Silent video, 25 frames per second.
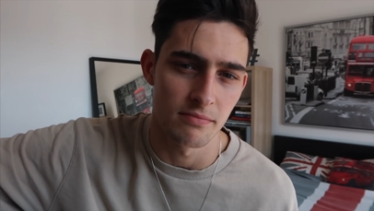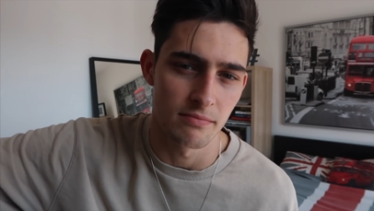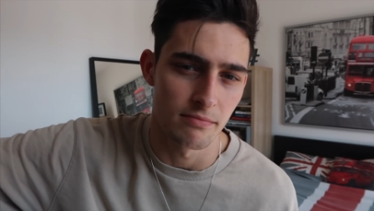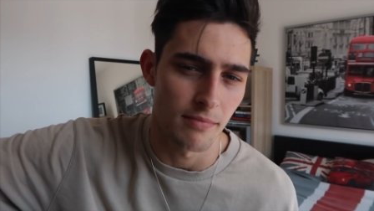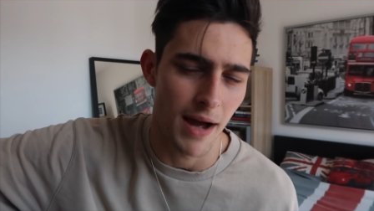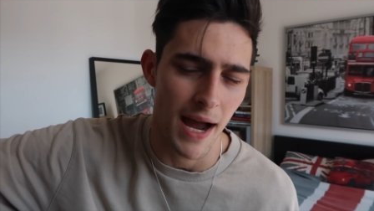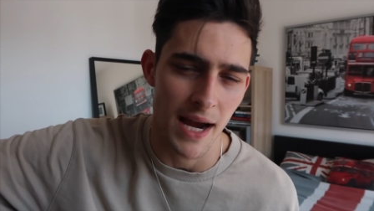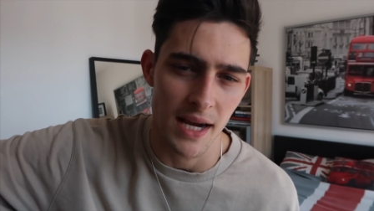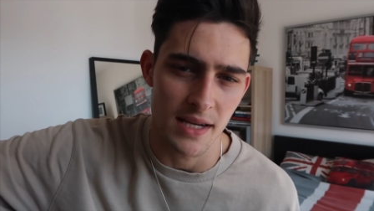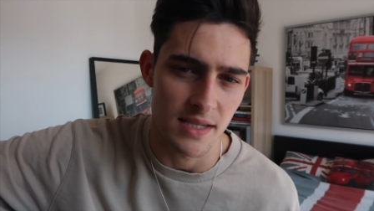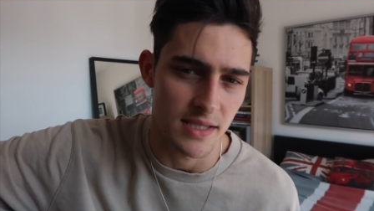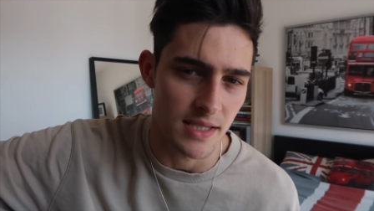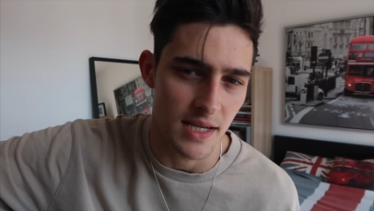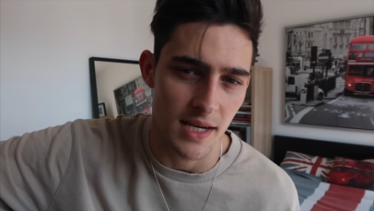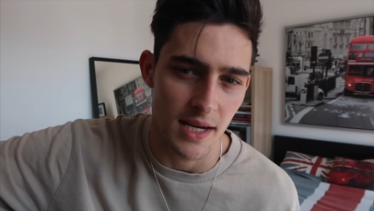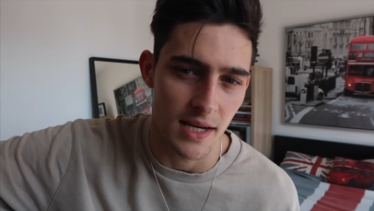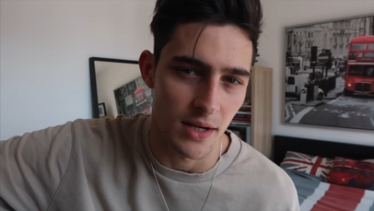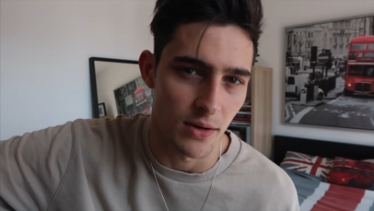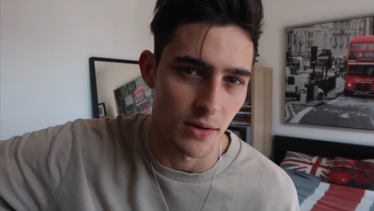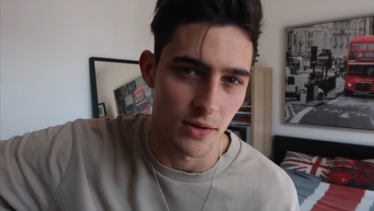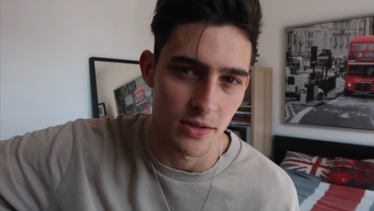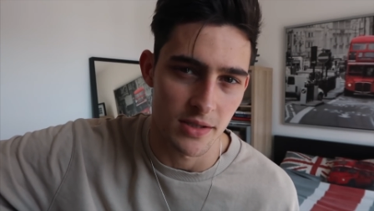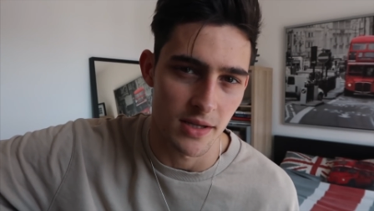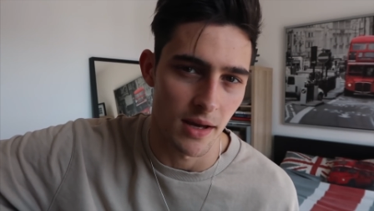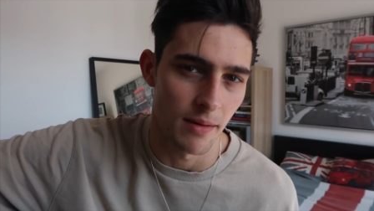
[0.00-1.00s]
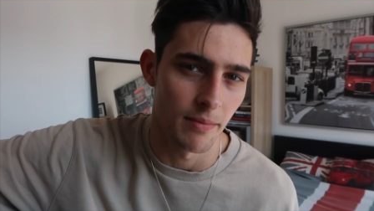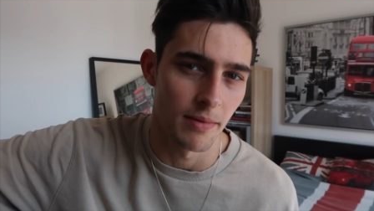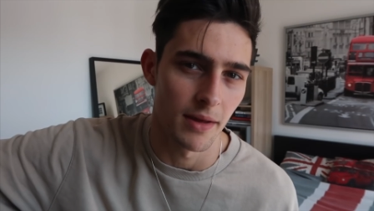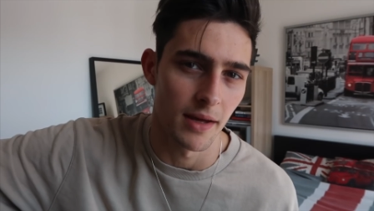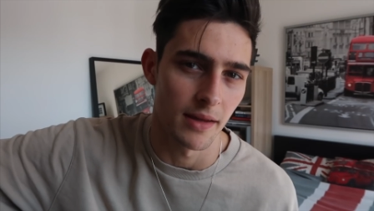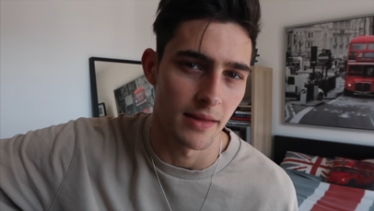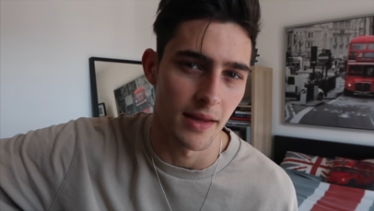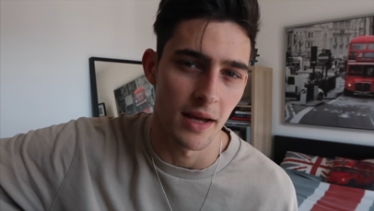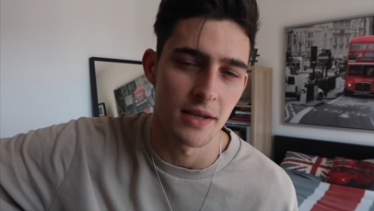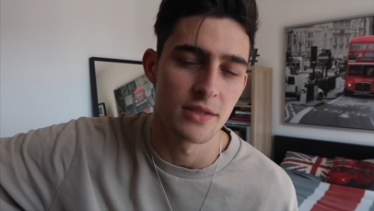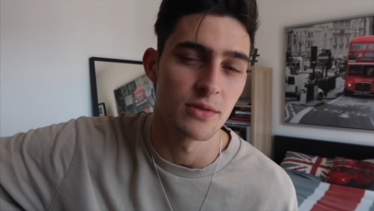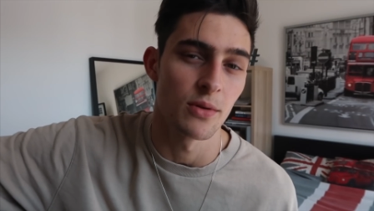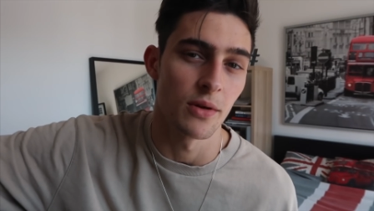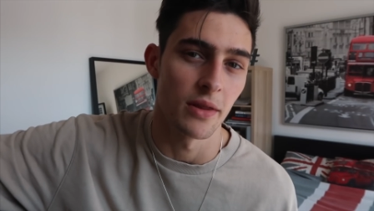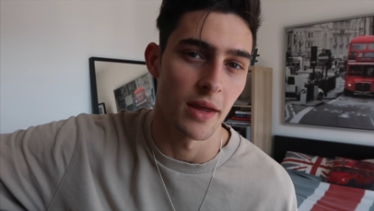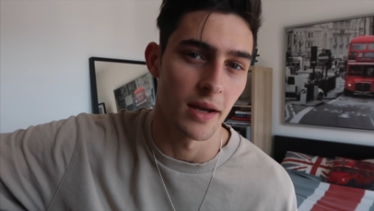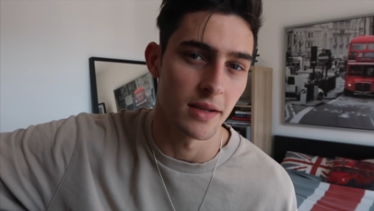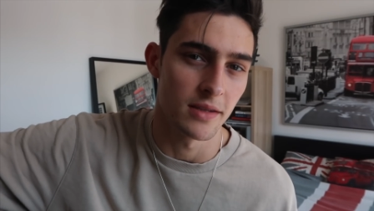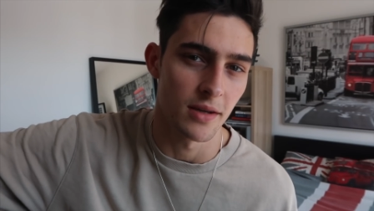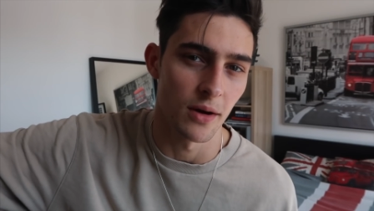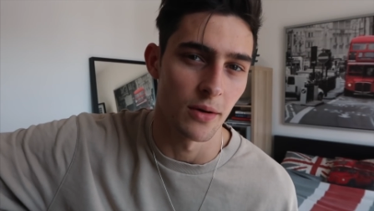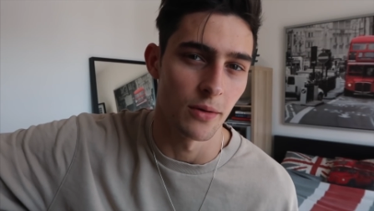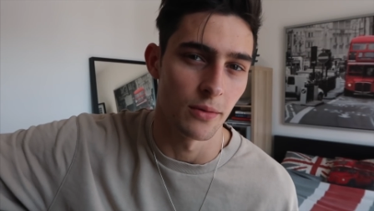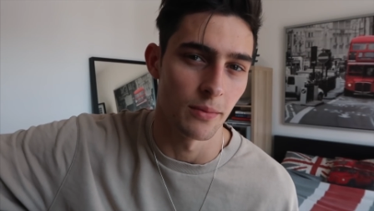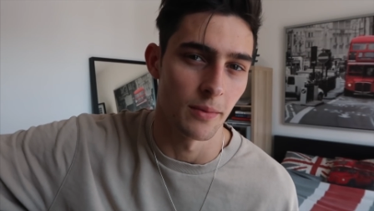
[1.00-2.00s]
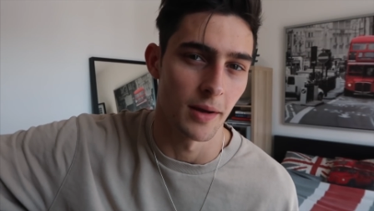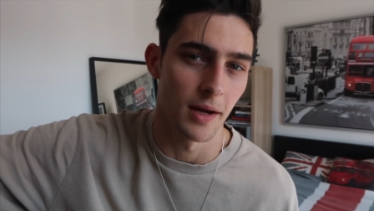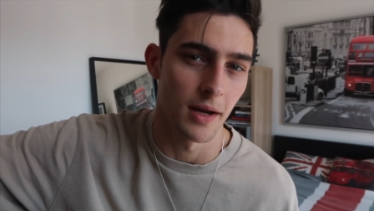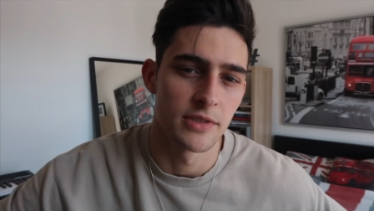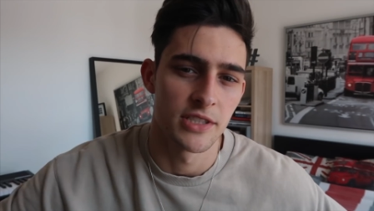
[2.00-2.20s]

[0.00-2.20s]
magazine or something. That's what they told me.